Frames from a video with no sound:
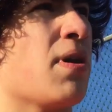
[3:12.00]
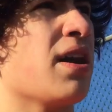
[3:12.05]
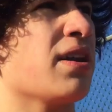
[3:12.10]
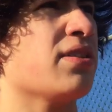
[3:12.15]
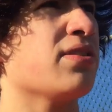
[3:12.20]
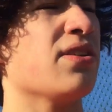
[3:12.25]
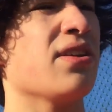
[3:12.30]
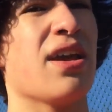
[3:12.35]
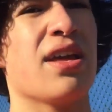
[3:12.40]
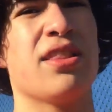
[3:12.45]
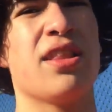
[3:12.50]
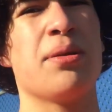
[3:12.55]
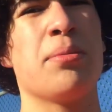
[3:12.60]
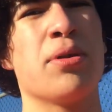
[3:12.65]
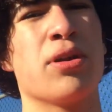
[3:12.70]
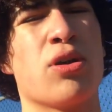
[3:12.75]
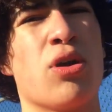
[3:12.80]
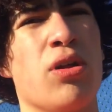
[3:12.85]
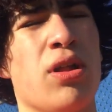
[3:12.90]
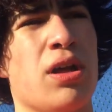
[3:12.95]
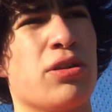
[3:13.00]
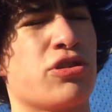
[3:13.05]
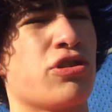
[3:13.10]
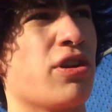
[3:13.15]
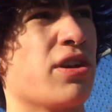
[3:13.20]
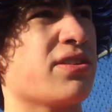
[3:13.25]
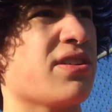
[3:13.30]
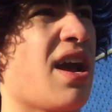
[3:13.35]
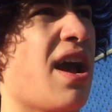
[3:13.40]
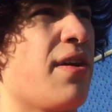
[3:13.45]
practicing, and then I'm gonna call out
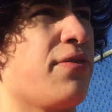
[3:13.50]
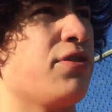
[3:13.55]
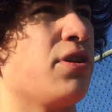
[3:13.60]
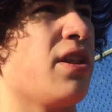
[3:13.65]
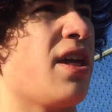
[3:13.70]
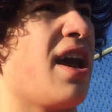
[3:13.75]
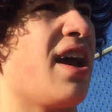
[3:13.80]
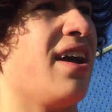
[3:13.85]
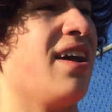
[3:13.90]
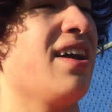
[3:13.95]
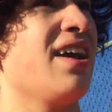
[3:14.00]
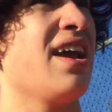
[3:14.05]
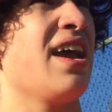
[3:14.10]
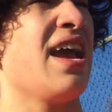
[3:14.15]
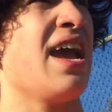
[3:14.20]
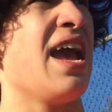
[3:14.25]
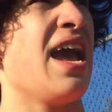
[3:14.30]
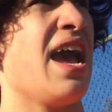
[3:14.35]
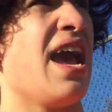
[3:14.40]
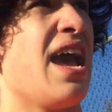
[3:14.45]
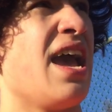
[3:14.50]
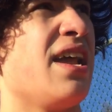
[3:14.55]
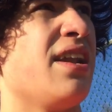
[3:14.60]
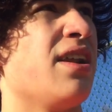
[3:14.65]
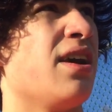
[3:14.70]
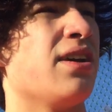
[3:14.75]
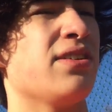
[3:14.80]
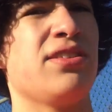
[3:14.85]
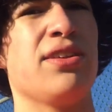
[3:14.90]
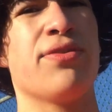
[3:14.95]
tricks after that,
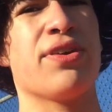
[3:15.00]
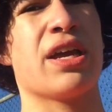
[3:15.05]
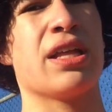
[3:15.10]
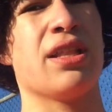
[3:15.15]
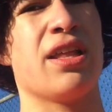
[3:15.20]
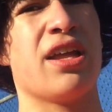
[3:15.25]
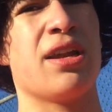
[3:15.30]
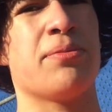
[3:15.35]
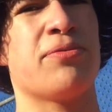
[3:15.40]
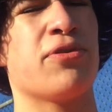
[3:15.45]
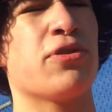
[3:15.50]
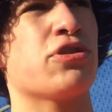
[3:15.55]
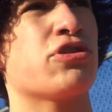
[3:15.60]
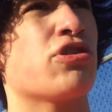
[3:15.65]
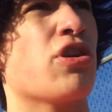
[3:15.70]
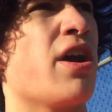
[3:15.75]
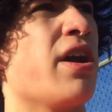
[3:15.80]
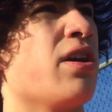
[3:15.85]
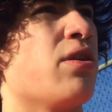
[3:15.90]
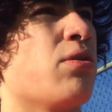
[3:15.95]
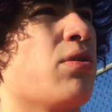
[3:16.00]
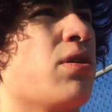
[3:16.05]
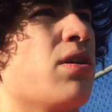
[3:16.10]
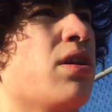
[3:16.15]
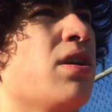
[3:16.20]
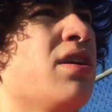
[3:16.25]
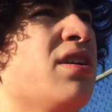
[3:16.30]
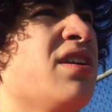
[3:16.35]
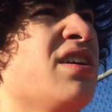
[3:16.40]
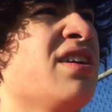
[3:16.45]
and see if I can land them first try,
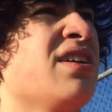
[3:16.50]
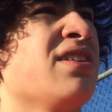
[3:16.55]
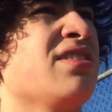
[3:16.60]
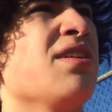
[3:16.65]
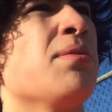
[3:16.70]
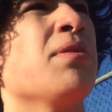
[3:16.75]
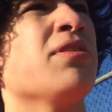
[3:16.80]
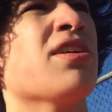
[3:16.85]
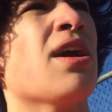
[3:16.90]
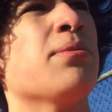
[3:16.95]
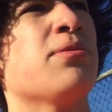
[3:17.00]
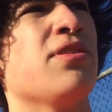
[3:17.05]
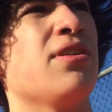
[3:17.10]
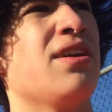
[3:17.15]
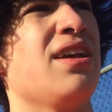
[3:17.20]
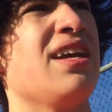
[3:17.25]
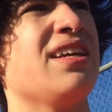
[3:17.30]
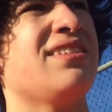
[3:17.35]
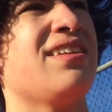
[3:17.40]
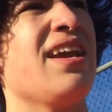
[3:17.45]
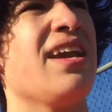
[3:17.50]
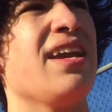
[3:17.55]
or see how many times it